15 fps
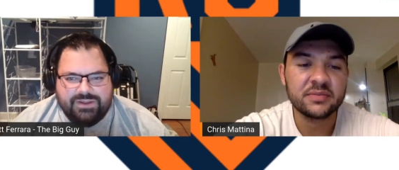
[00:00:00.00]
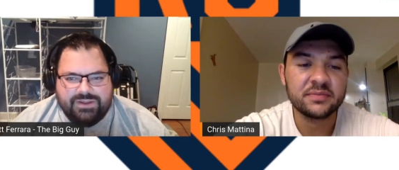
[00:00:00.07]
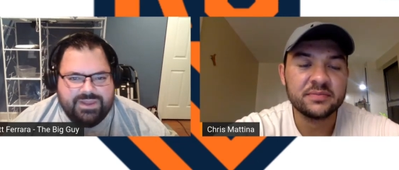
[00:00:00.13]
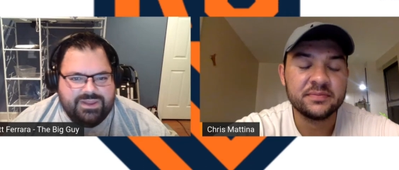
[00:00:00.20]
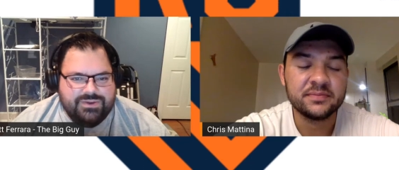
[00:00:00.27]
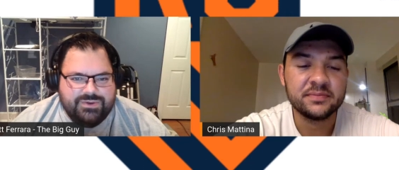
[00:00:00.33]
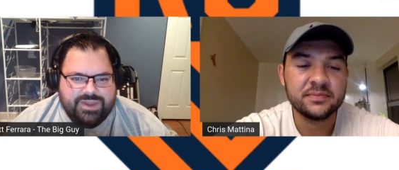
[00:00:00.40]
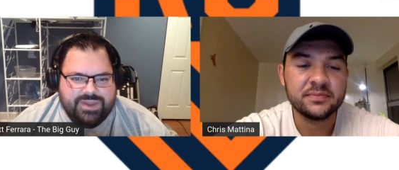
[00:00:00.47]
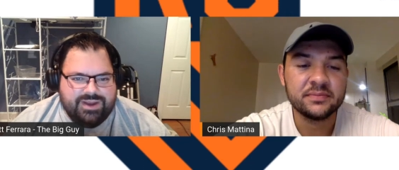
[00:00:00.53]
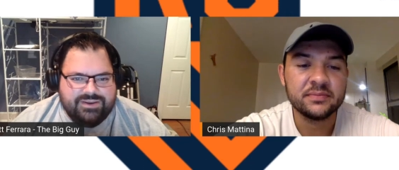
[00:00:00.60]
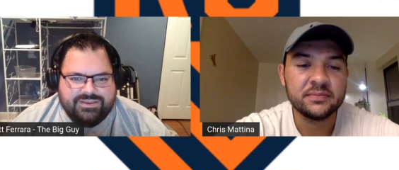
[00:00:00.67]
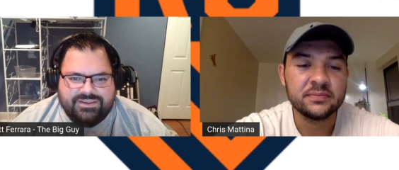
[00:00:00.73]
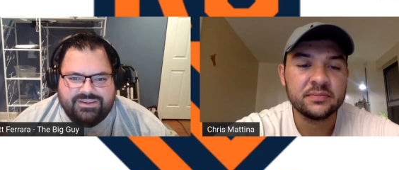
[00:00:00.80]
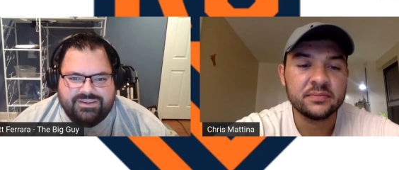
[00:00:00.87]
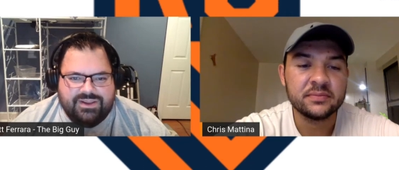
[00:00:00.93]
Speaker 1: and then rugby, who
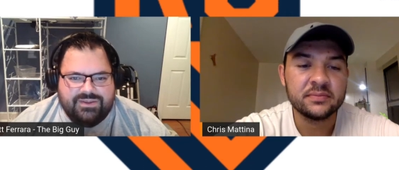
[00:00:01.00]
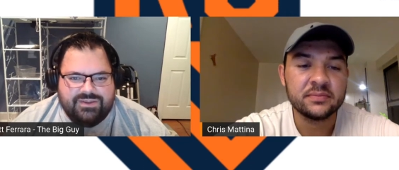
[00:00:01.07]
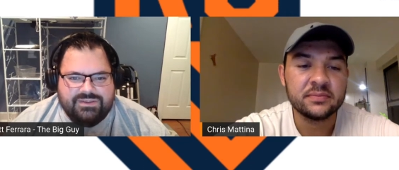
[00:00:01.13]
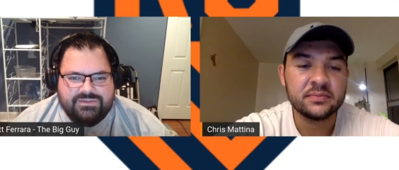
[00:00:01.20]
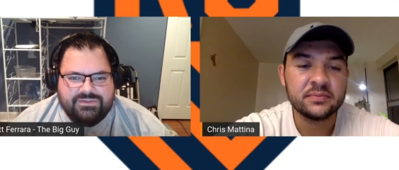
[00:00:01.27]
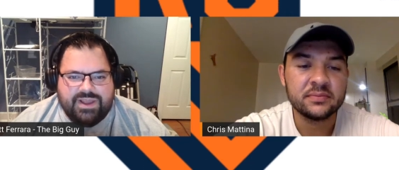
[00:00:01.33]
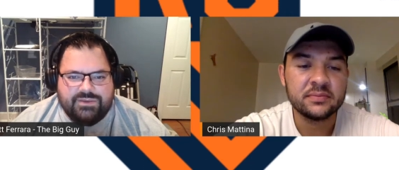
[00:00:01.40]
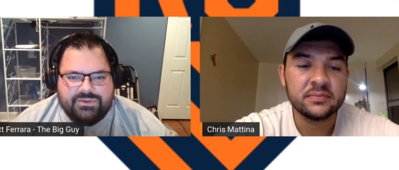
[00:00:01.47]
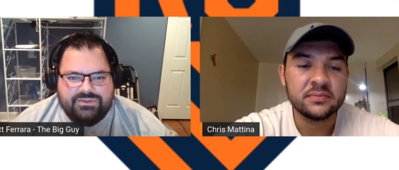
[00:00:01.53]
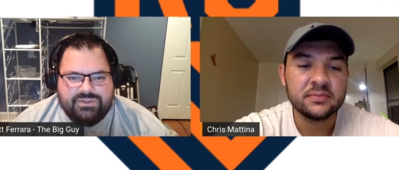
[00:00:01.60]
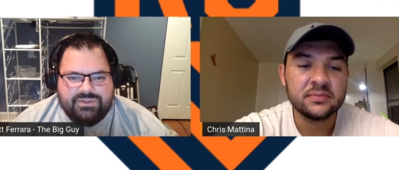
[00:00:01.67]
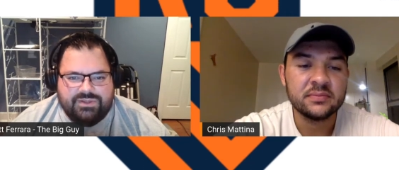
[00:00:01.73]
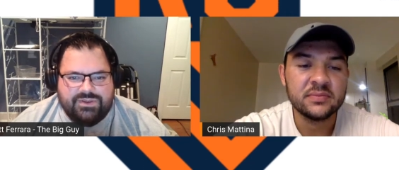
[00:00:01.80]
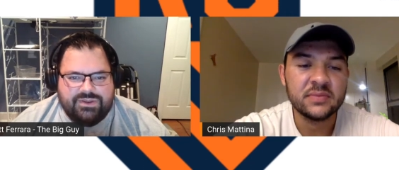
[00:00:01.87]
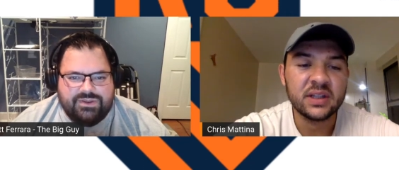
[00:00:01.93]
cares? You know, you
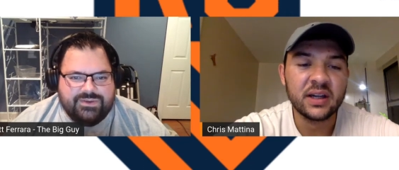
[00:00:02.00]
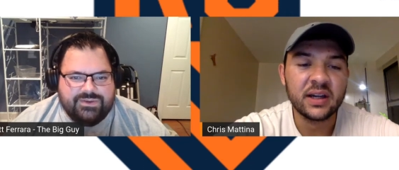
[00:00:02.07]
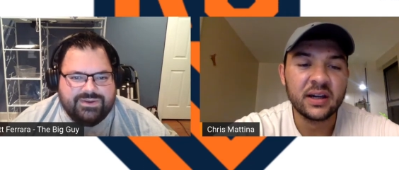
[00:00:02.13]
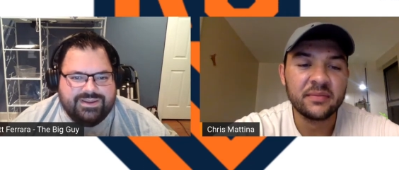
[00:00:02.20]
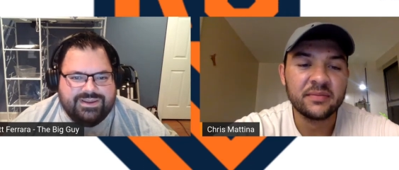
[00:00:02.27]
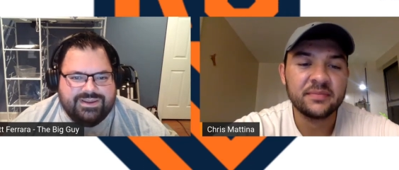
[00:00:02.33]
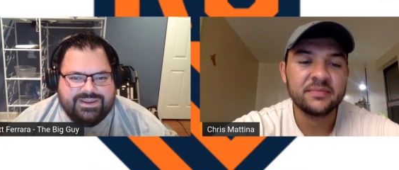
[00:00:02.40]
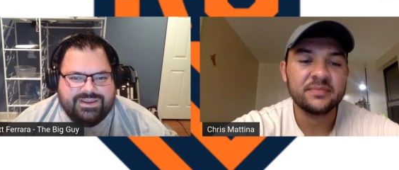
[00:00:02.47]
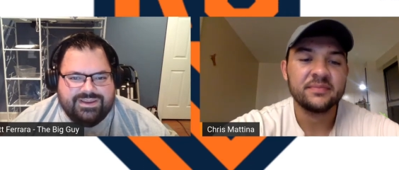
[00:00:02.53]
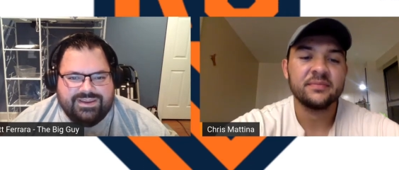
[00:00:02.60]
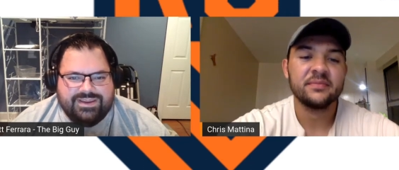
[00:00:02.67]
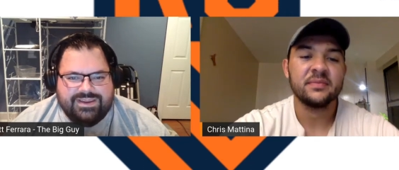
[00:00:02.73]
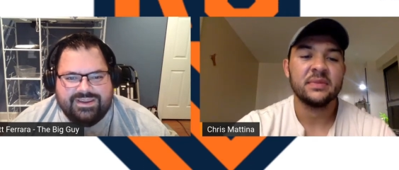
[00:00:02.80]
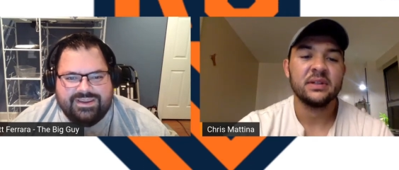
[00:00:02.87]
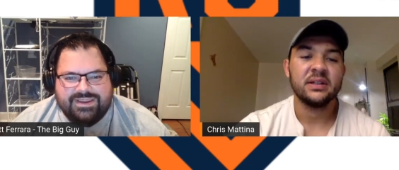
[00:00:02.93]
found what you love yeah. to do.
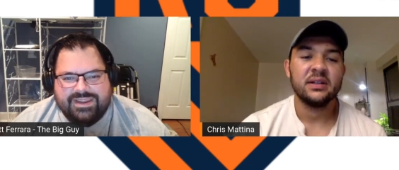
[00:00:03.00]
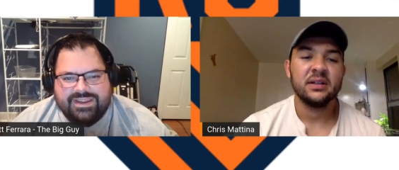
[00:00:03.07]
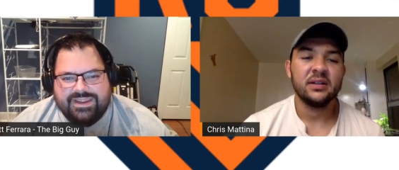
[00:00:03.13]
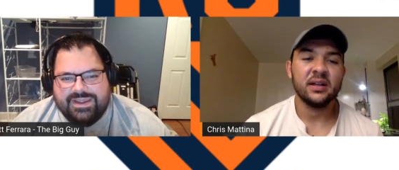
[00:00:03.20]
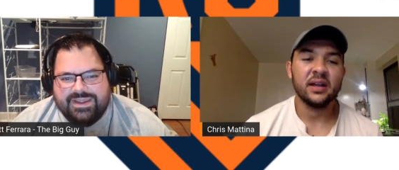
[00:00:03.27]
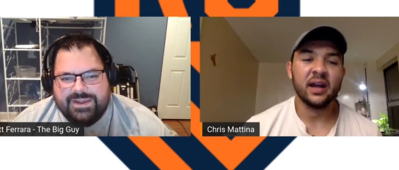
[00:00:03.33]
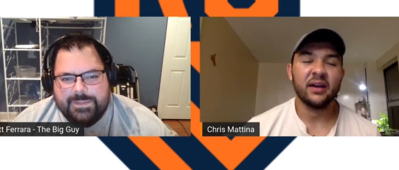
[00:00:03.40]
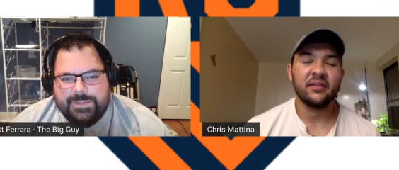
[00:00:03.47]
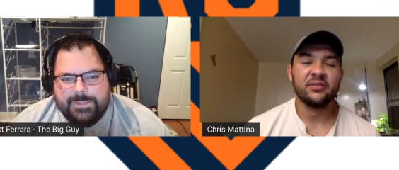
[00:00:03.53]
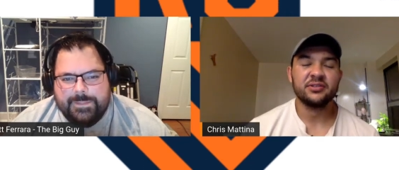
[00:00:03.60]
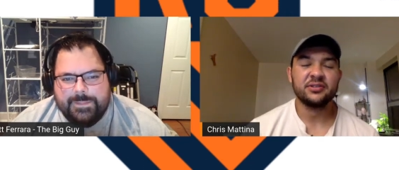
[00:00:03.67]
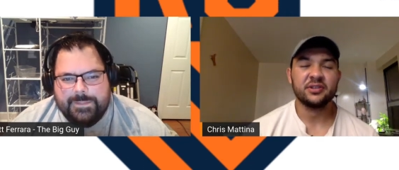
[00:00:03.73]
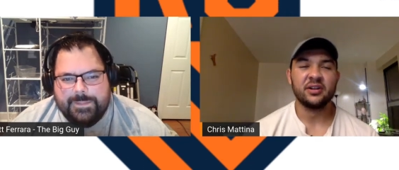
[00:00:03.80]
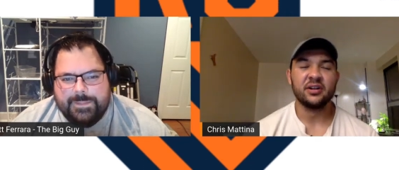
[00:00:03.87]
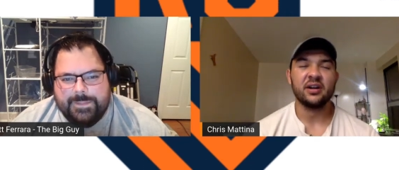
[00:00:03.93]
Speaker 2: Yeah, for
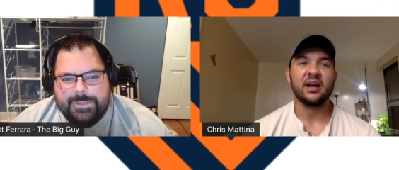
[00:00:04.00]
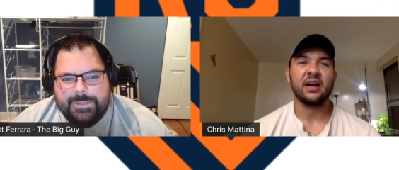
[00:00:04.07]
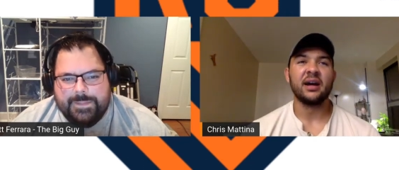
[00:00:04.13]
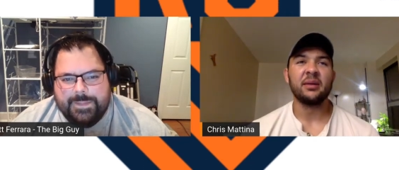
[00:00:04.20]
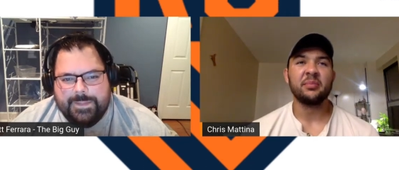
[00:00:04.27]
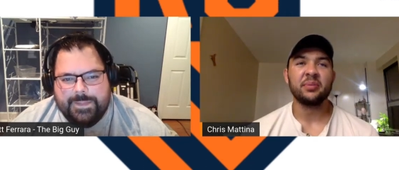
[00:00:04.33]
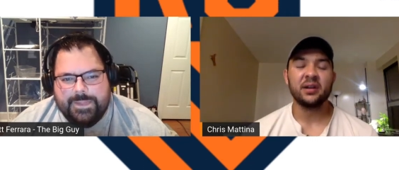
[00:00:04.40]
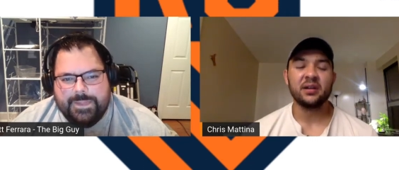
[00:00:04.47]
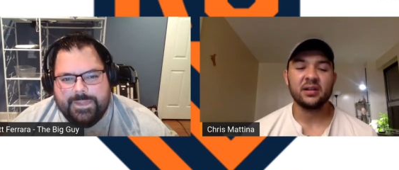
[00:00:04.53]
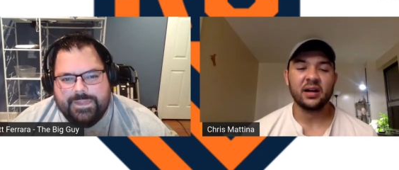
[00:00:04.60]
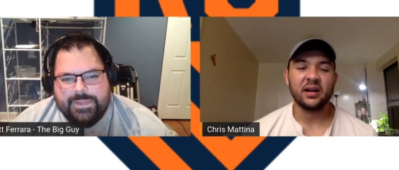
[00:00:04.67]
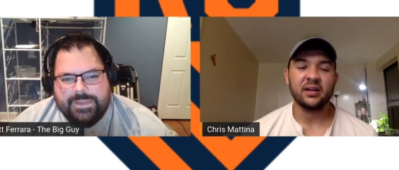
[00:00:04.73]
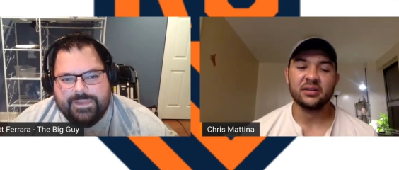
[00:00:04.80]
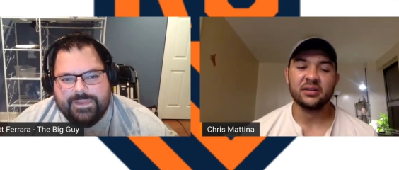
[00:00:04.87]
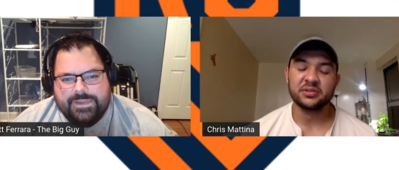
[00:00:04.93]
sure. And I, I, played a lot
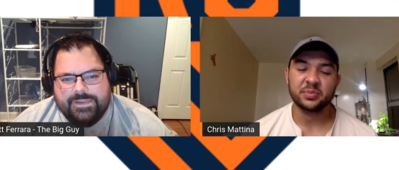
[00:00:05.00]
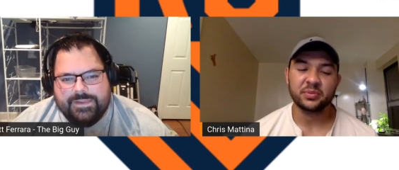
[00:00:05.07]
of other